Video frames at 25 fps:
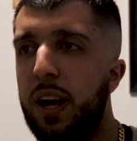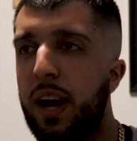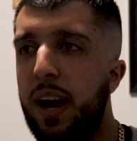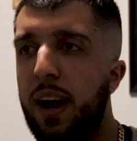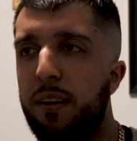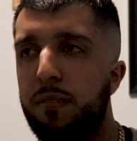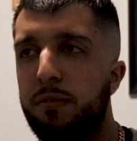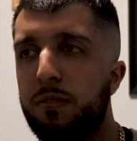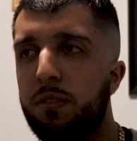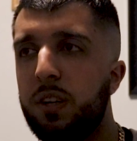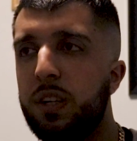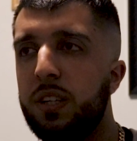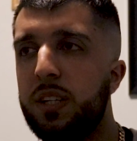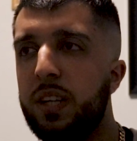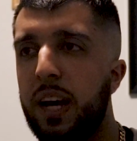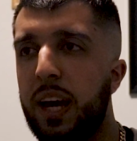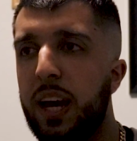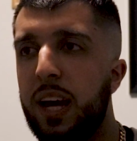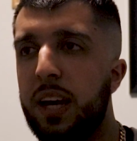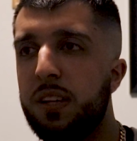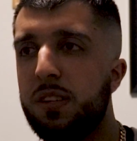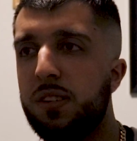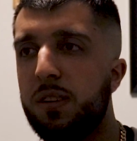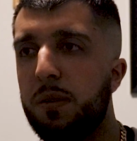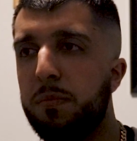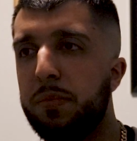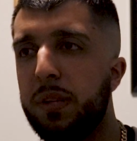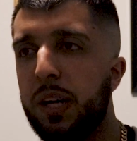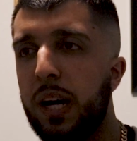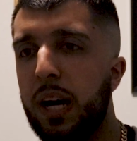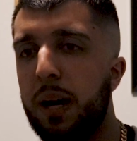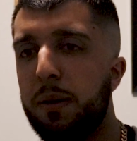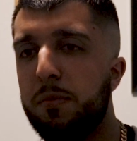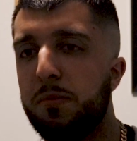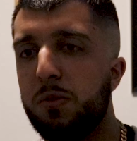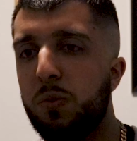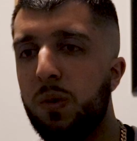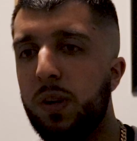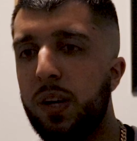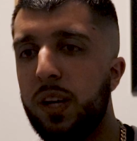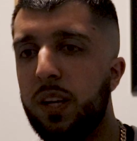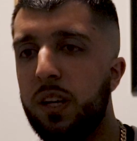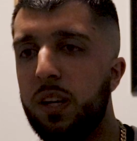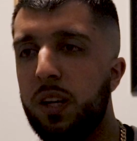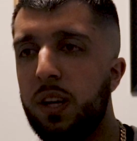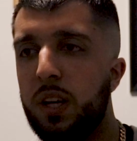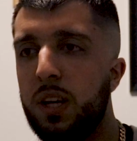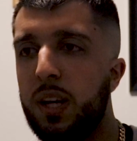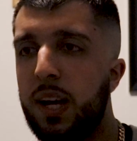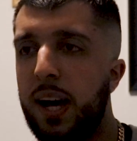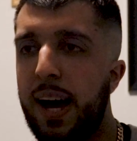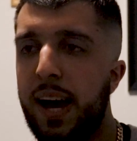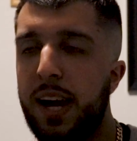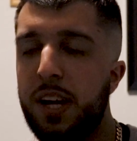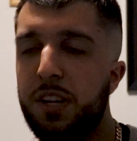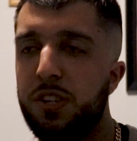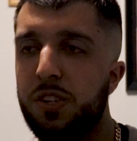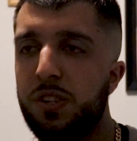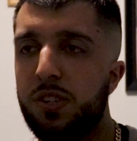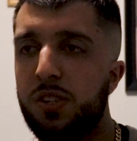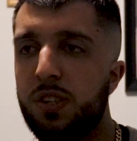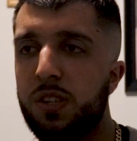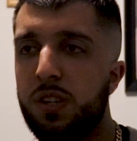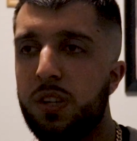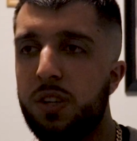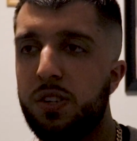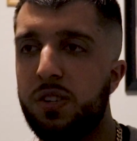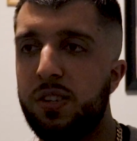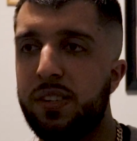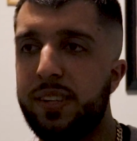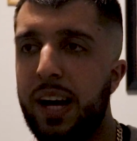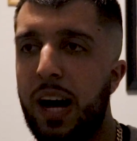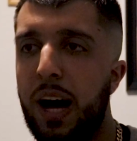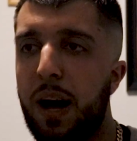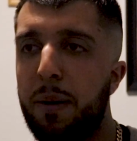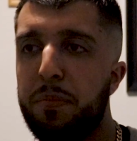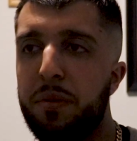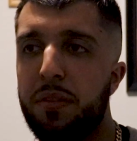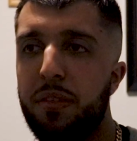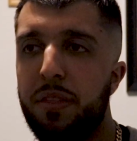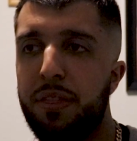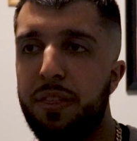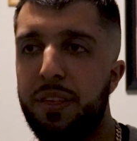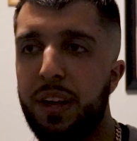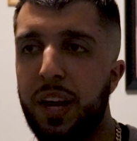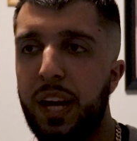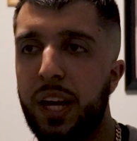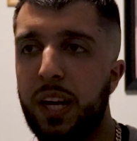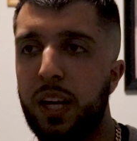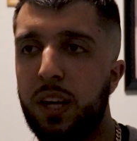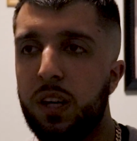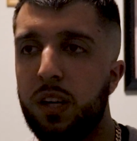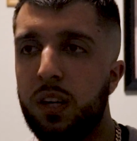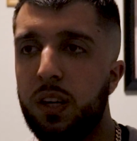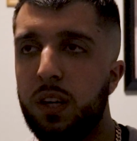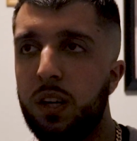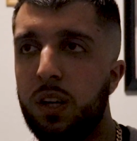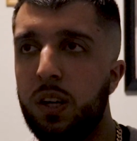every day, sometimes when I just stop and think,